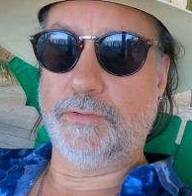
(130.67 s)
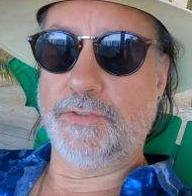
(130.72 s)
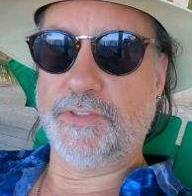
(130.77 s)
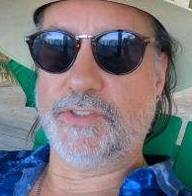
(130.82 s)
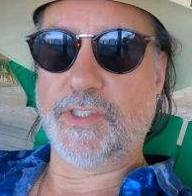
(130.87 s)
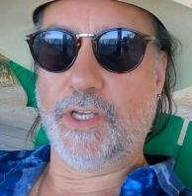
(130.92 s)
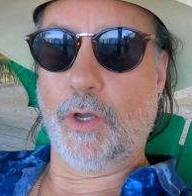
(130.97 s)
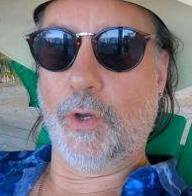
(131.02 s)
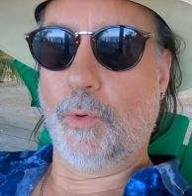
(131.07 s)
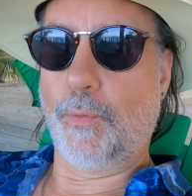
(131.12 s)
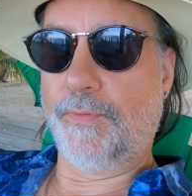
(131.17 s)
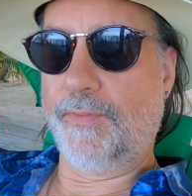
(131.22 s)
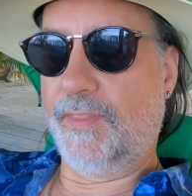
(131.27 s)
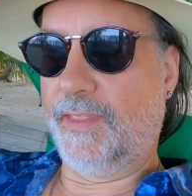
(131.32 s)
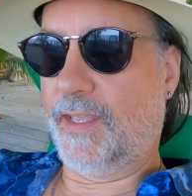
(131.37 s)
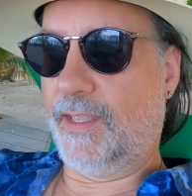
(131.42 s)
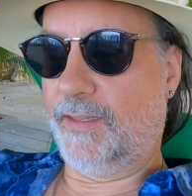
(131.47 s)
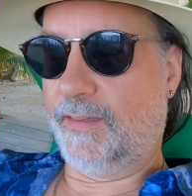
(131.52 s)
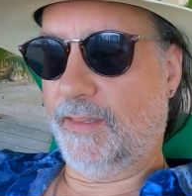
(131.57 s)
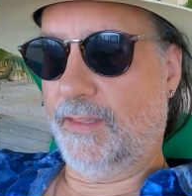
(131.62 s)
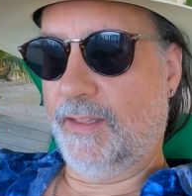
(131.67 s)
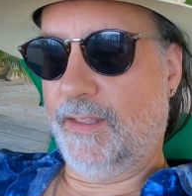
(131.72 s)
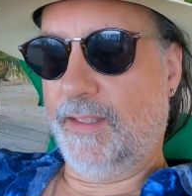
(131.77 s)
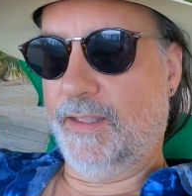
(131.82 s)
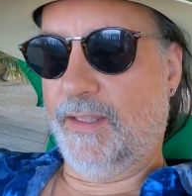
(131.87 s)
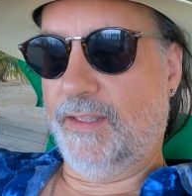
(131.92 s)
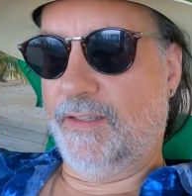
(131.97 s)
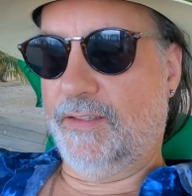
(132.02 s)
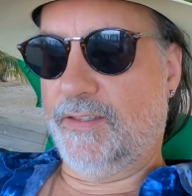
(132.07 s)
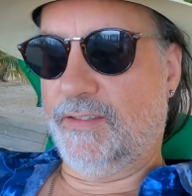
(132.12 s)
So they
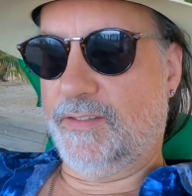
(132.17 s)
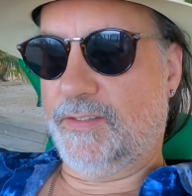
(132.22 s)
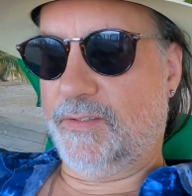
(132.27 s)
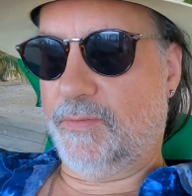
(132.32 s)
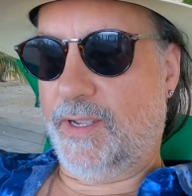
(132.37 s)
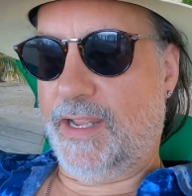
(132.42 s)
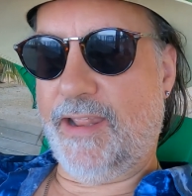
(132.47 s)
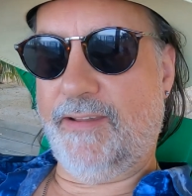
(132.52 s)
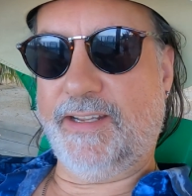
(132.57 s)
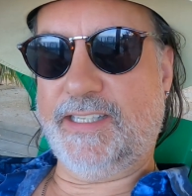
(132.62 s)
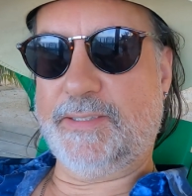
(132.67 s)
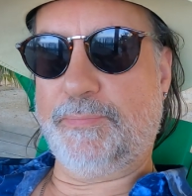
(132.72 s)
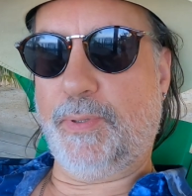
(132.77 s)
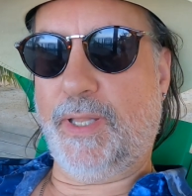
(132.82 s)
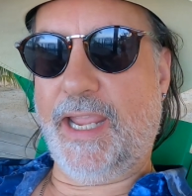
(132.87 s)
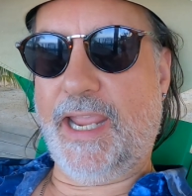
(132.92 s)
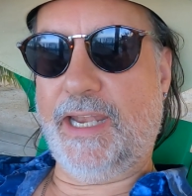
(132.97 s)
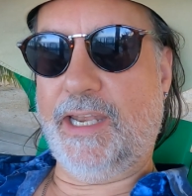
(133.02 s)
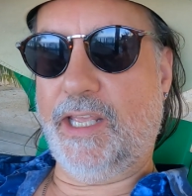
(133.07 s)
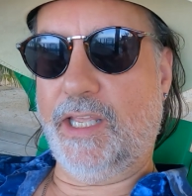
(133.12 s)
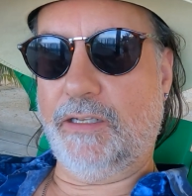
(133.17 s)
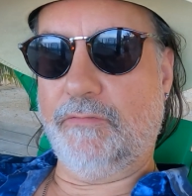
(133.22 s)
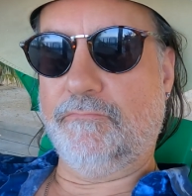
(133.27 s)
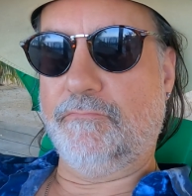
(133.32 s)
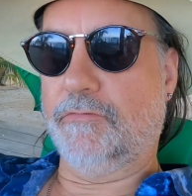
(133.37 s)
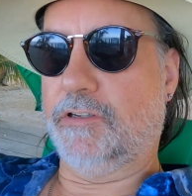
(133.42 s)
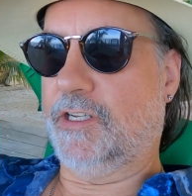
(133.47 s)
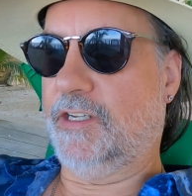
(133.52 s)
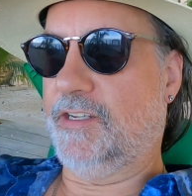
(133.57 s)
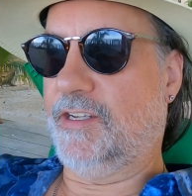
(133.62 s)
had to explain
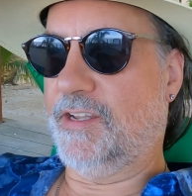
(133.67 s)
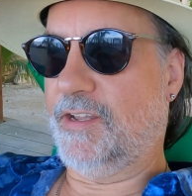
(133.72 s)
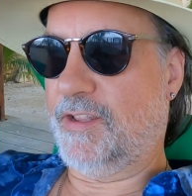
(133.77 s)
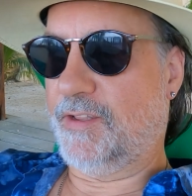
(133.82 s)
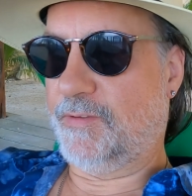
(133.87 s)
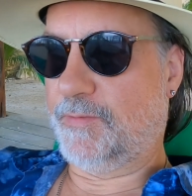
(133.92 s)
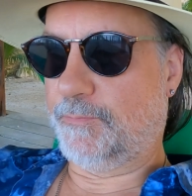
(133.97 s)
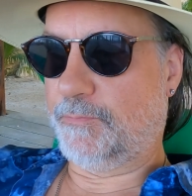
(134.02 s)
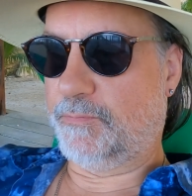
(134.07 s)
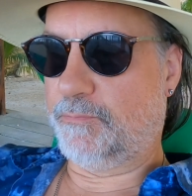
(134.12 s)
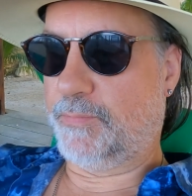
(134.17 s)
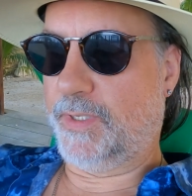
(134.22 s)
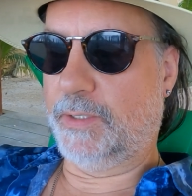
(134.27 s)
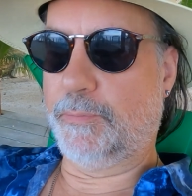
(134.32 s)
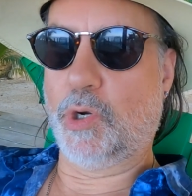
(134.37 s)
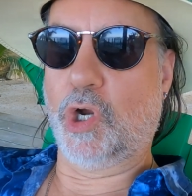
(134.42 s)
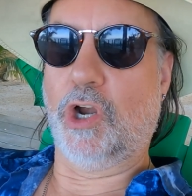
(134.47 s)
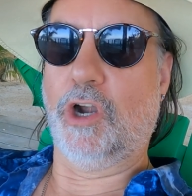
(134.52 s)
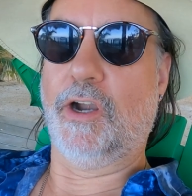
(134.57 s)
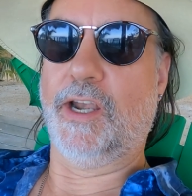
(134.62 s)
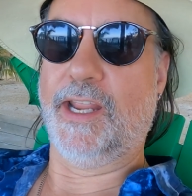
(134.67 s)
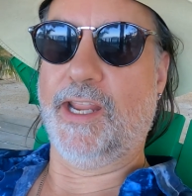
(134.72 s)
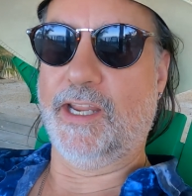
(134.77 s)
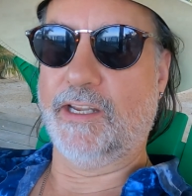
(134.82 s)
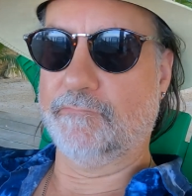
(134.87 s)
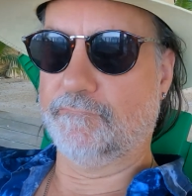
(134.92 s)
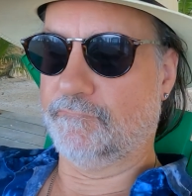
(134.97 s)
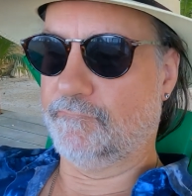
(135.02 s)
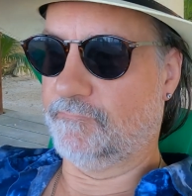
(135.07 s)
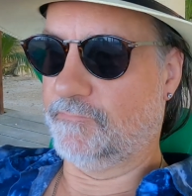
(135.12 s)
it. Big party,